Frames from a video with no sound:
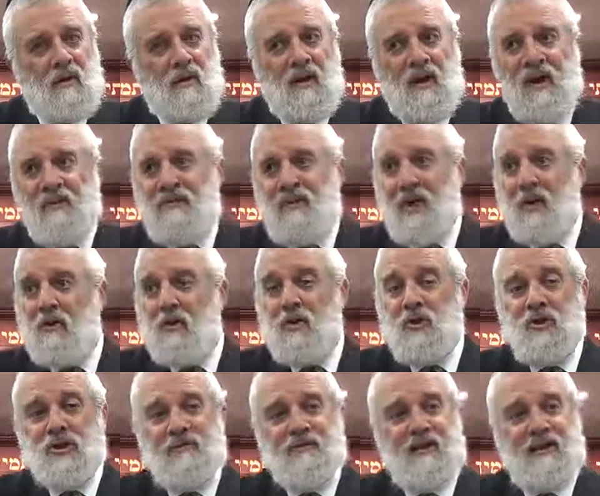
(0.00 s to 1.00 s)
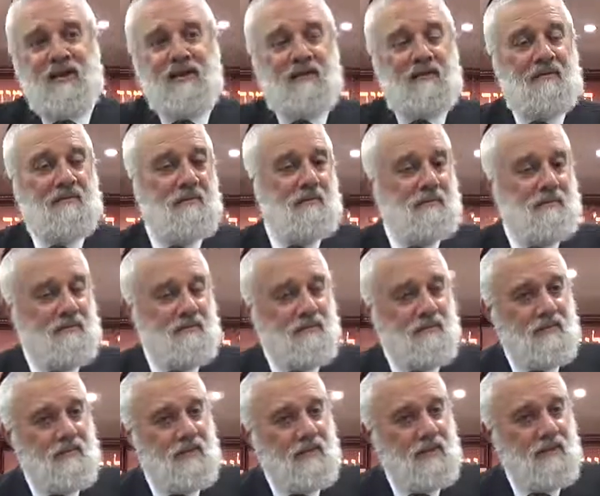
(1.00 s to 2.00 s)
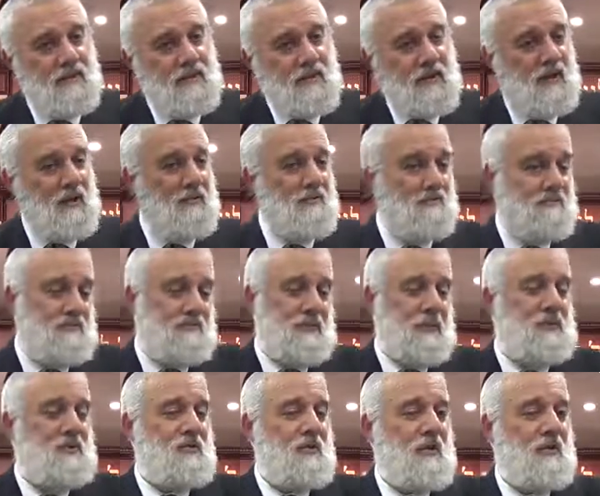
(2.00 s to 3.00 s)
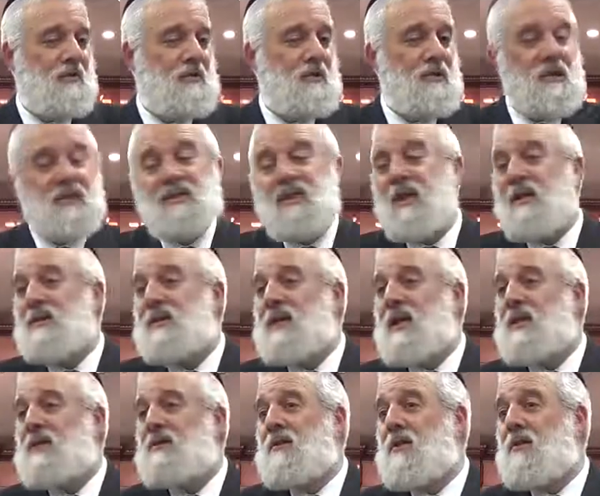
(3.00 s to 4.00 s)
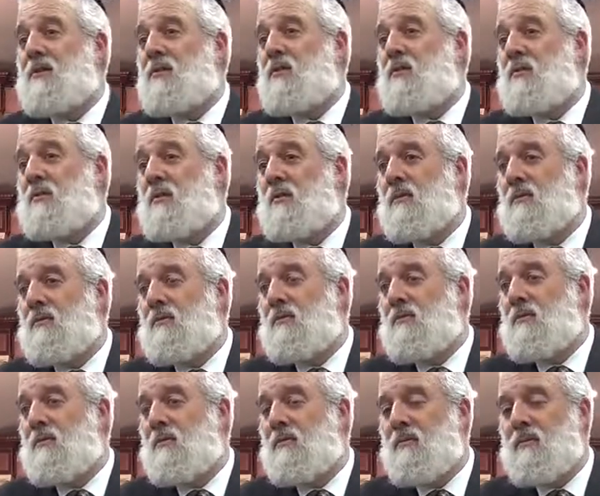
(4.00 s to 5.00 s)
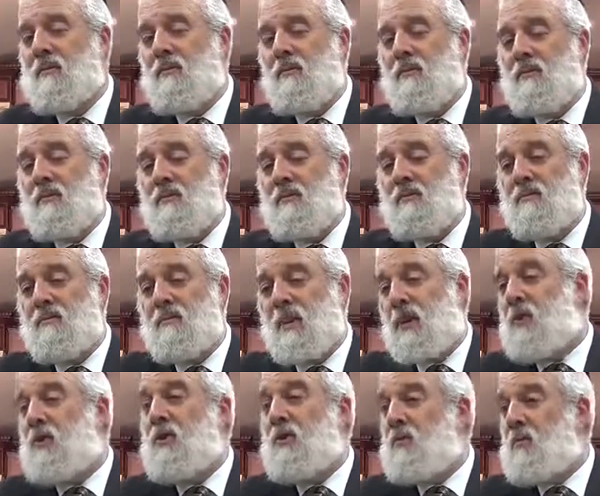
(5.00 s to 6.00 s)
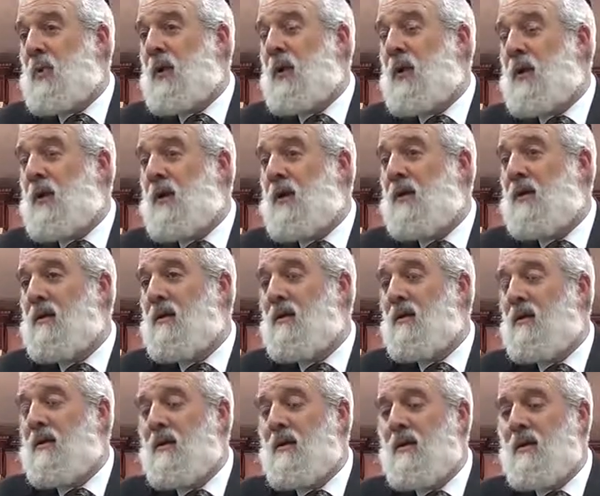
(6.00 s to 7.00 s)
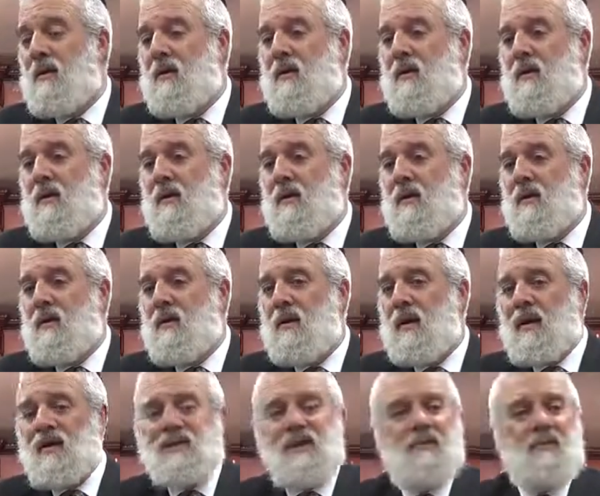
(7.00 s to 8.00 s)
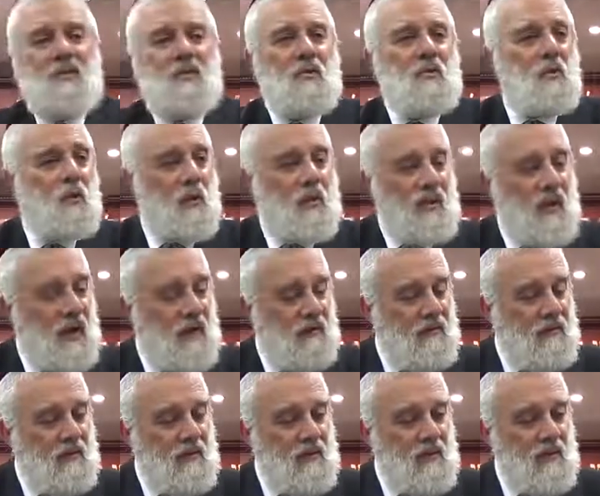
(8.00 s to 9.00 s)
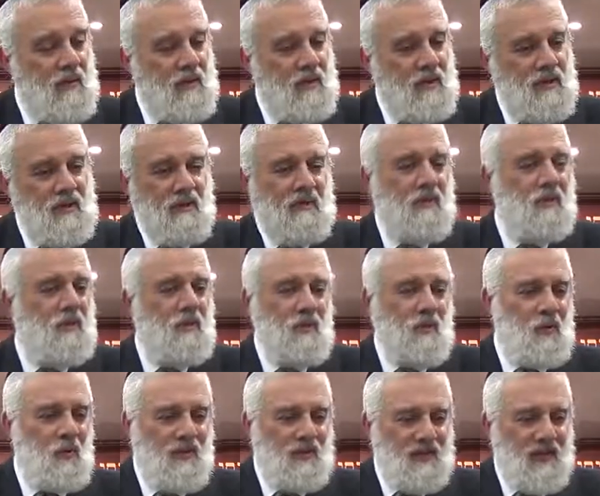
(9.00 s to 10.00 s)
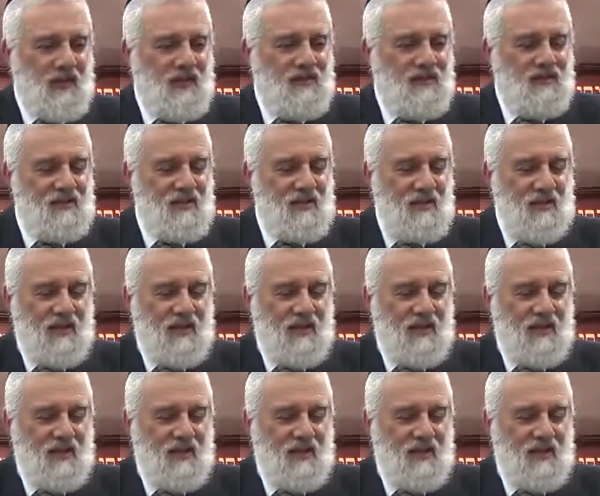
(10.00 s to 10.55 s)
La viande de cheval. Yeah. What's wrong? They say it's tasty too. It could be. It has nothing to do with health, nothing to do with taste.